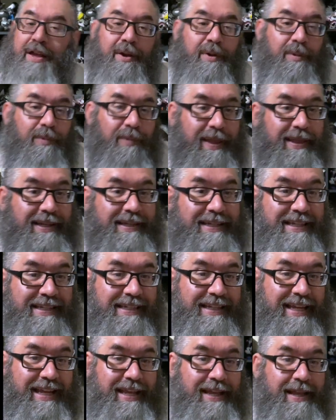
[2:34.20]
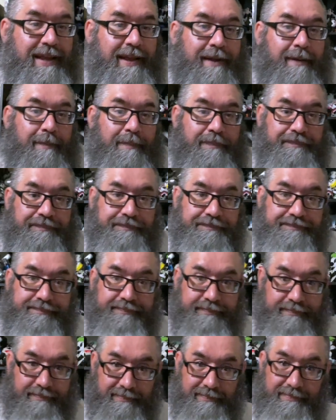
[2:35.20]
with Disney.
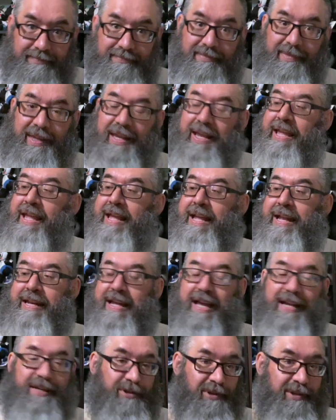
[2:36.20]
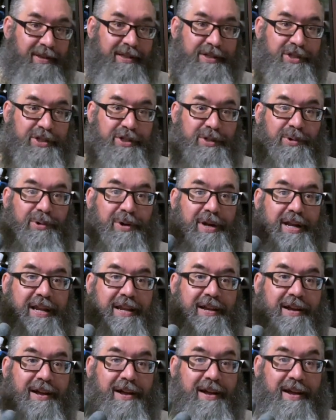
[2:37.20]
And I told this story
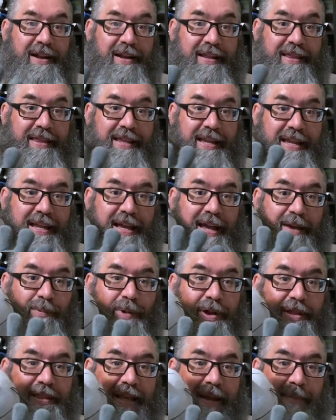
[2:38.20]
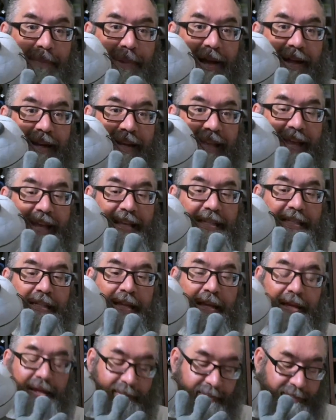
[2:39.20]
on the I Want That podcast,
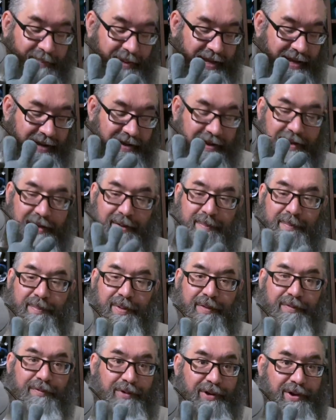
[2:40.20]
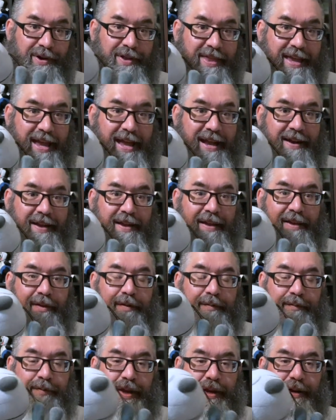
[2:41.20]
but before that
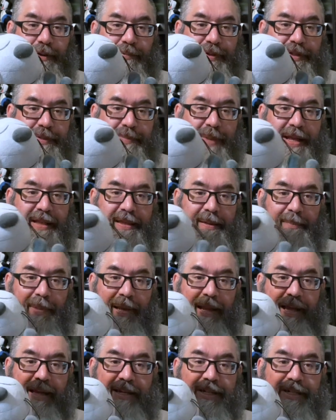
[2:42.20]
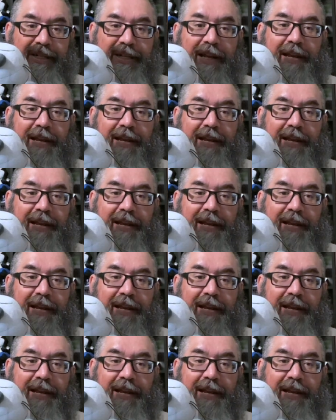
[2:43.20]
figure was made, the plush,